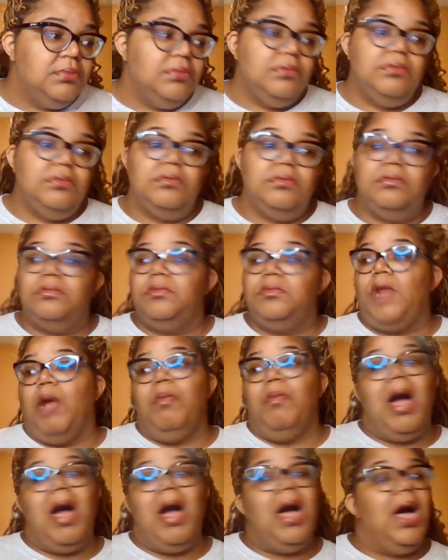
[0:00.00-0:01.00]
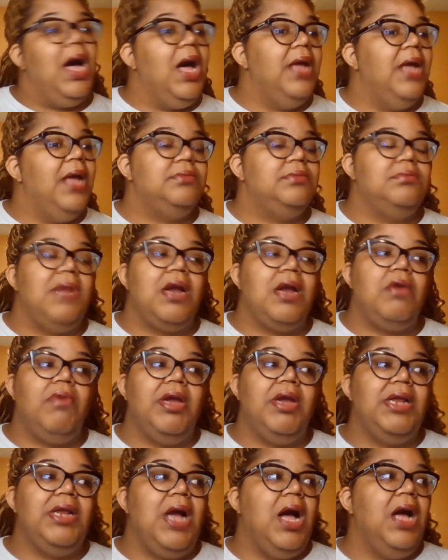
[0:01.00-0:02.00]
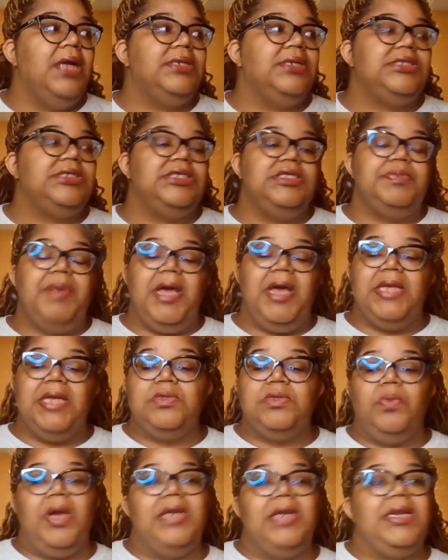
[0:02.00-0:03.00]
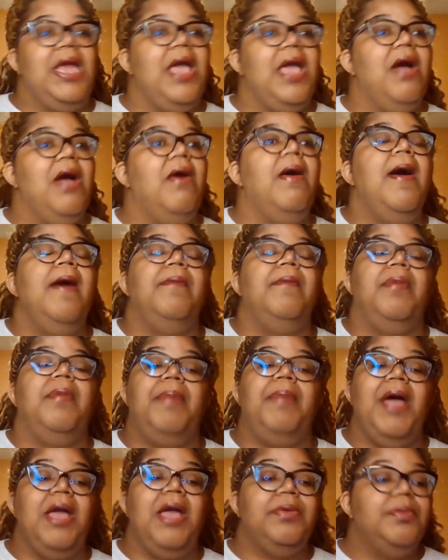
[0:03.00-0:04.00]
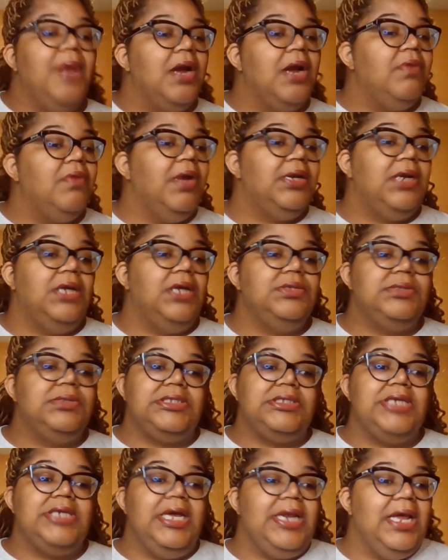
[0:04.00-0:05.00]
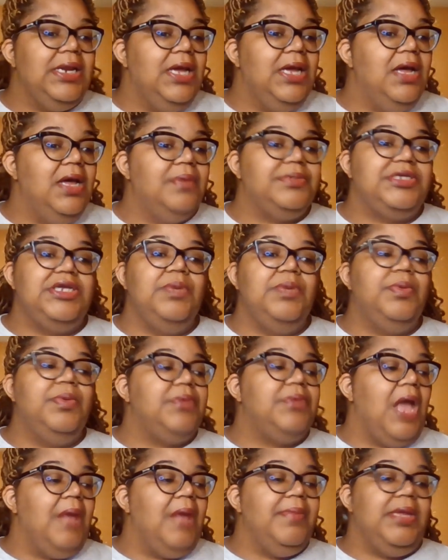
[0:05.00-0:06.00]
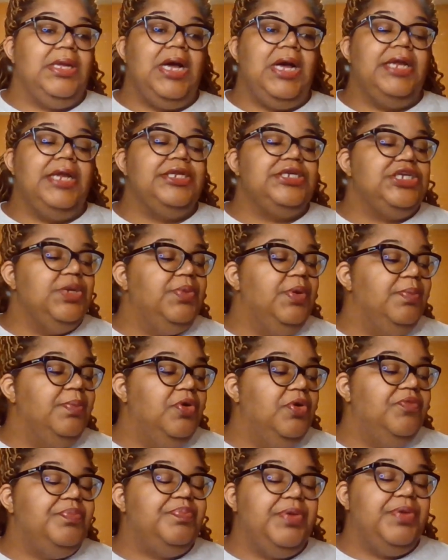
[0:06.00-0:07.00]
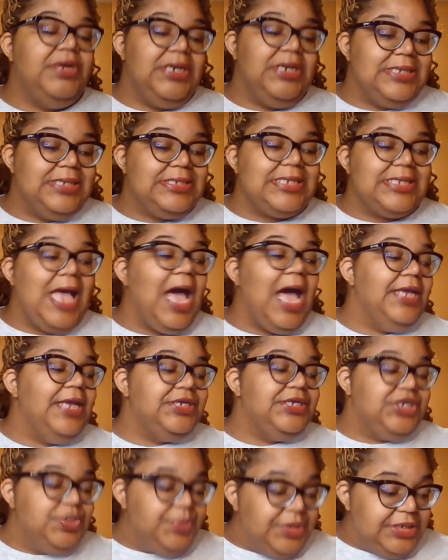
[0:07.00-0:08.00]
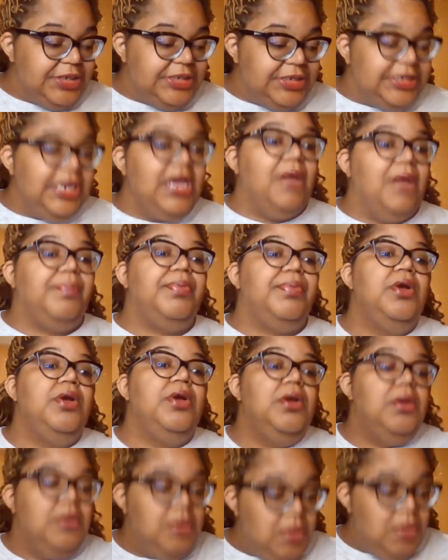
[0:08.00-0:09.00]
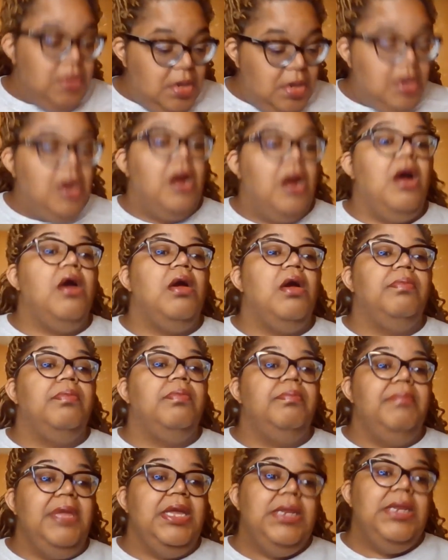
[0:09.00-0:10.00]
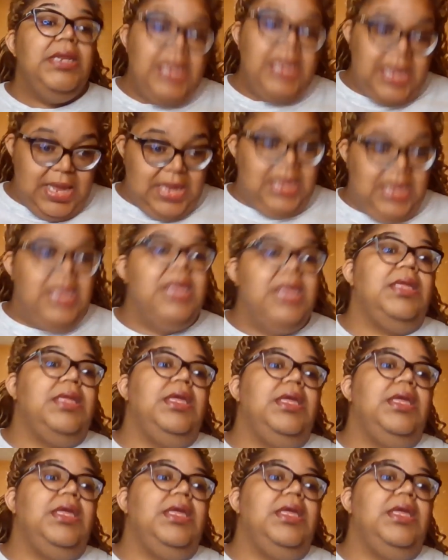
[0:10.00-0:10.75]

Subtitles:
My aunt, my great aunt, she's passed away now. But baby, my great aunt used to tear that up. She would put it aside and she would dip her meat in the